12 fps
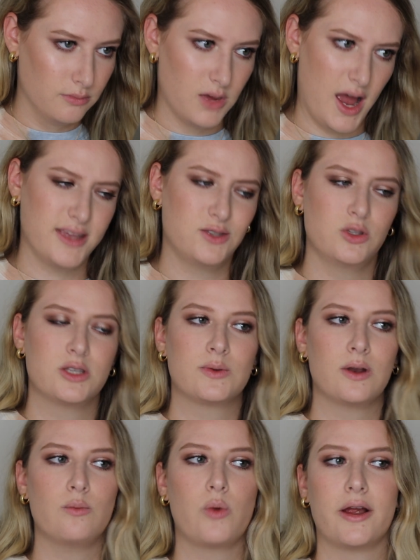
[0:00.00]
I do this
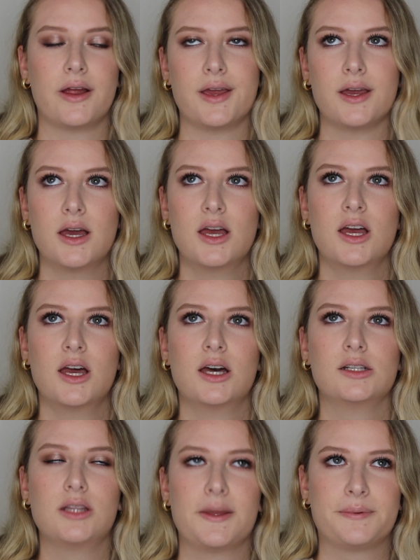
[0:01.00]
when I'm wearing
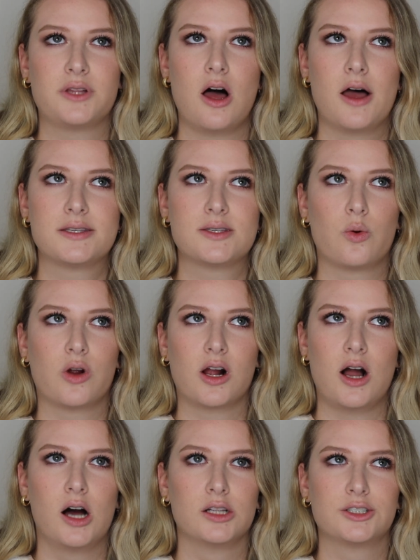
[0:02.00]
lip gloss or a
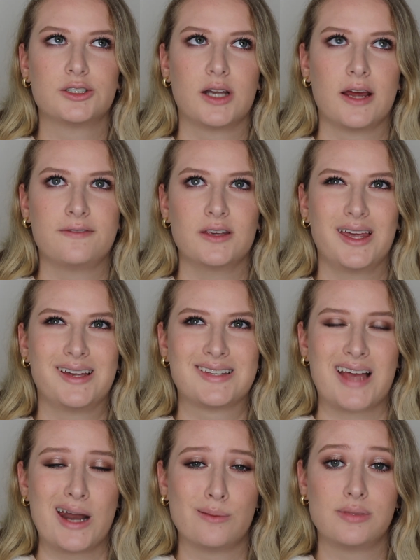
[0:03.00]
color that I feel like is
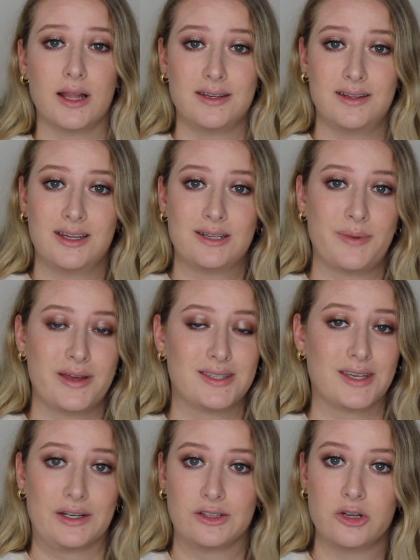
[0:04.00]
kind of blending into my
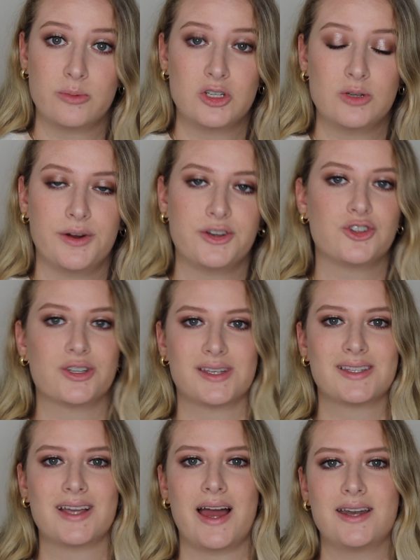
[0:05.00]
skin a little bit too much, just
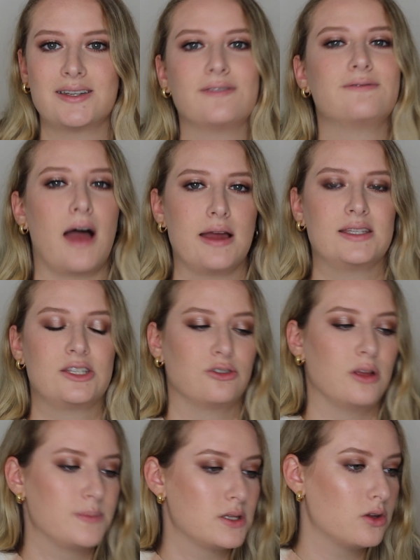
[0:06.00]
because it kind of defines your
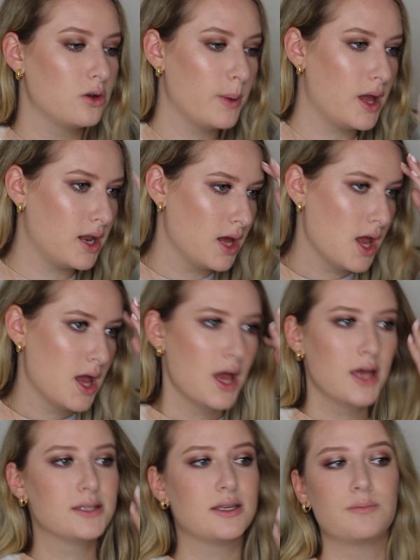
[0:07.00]
lips a little bit.
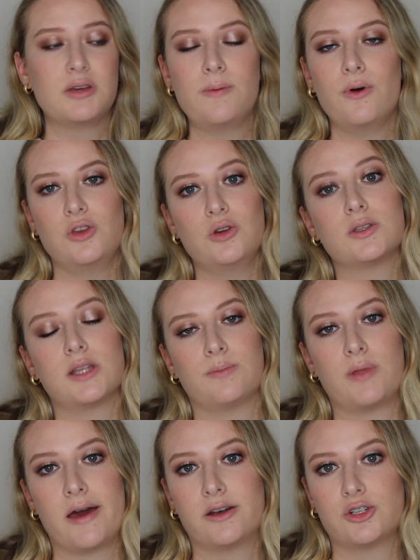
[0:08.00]
Some people use lip
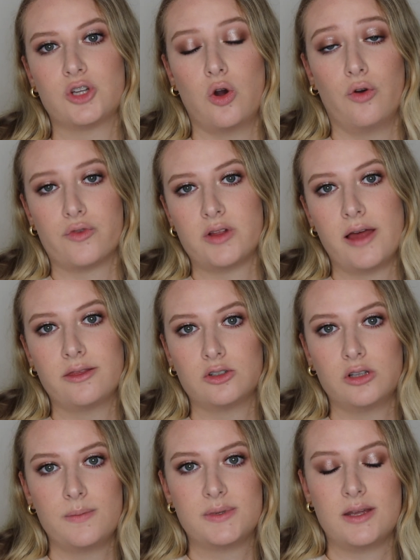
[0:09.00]
liner to overline their
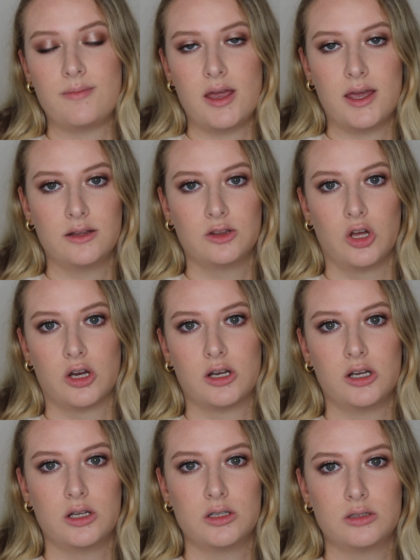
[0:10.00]
lips and make them
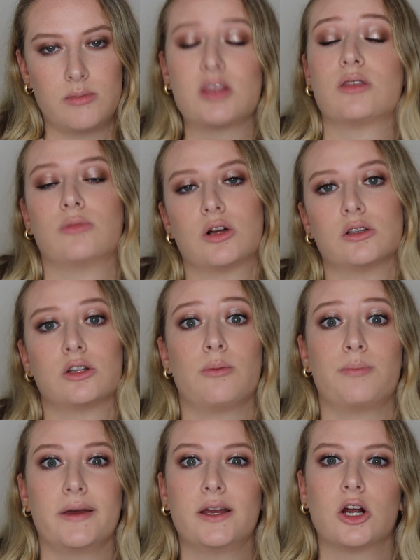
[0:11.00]
look a little
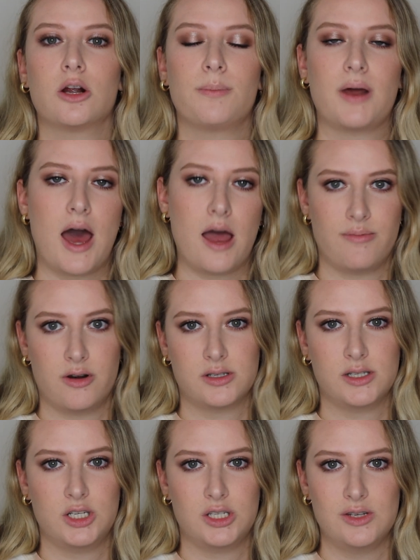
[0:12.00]
bigger, but I
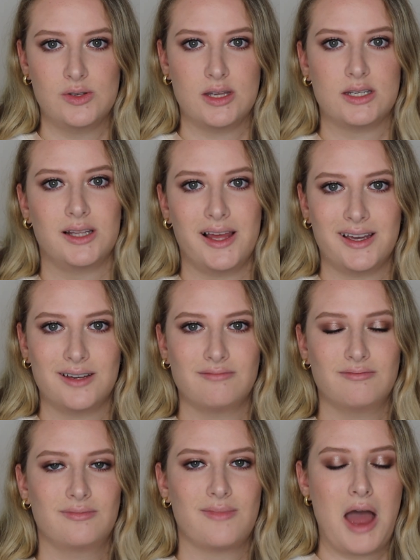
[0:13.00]
personally just use it to like
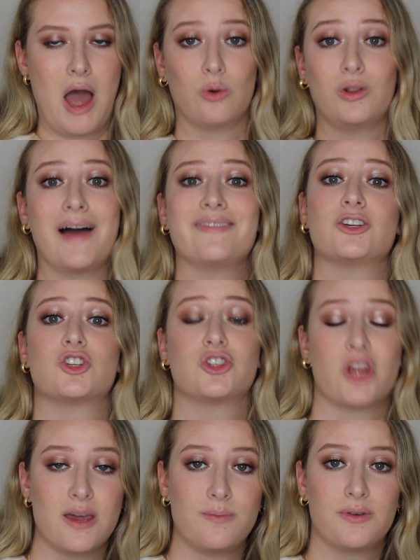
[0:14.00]
outline the
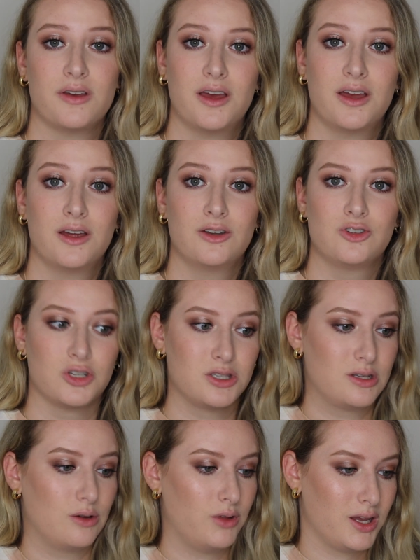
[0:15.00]
shape, just
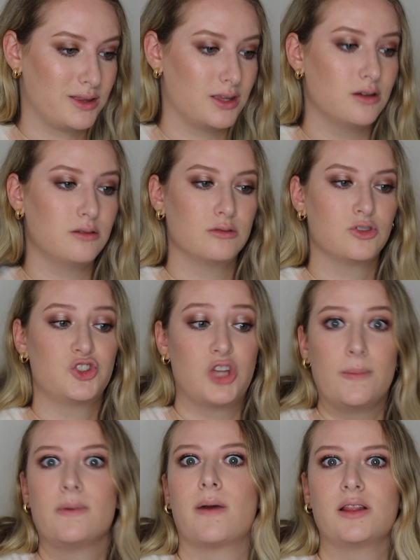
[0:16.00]
so like the
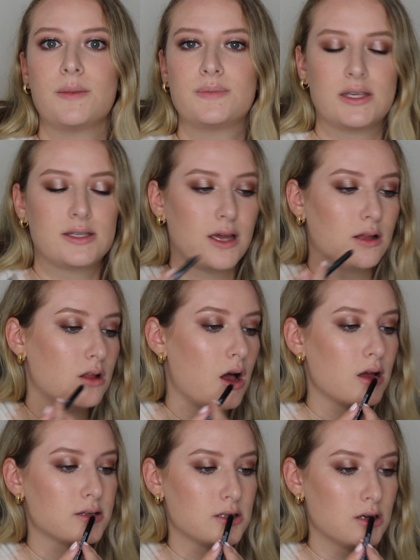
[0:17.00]
shape of my lips doesn't get
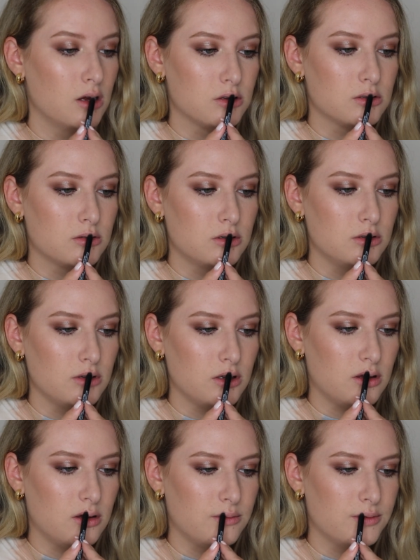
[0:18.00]
lost. So I'm gonna do my
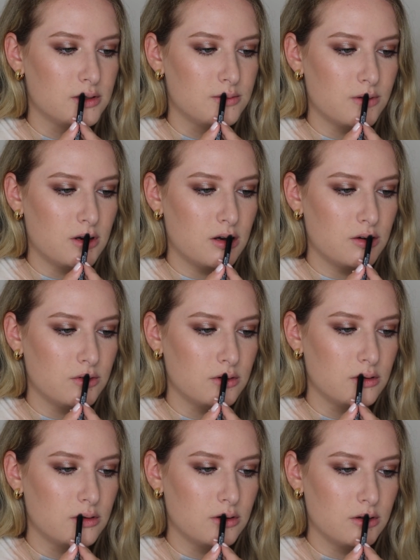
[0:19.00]
Cupid's bow.
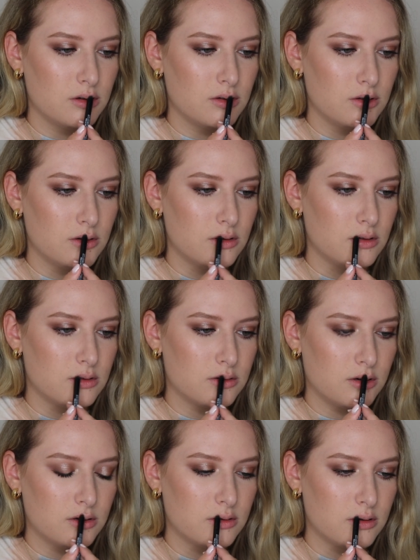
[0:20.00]
It's
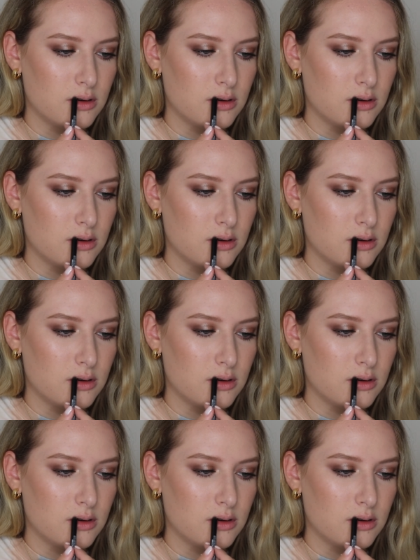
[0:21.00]
hard to